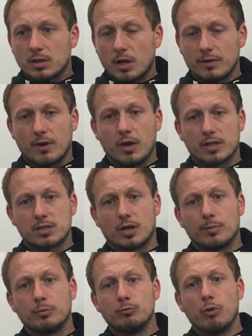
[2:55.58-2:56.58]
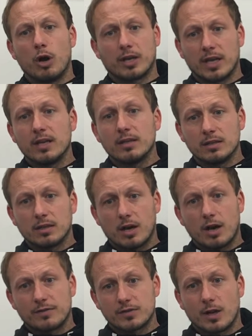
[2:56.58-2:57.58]
kind of archetypal rocket at
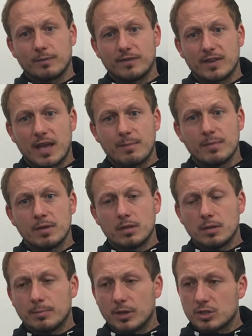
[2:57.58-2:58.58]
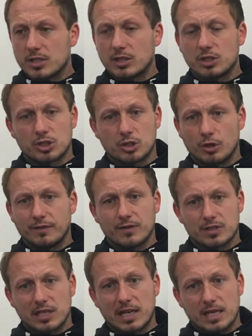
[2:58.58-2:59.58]
half time for them because they just stood off
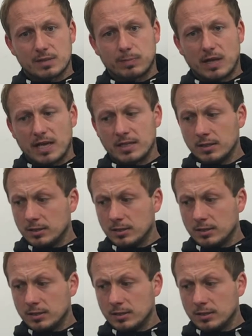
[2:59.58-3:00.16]
us and let us play.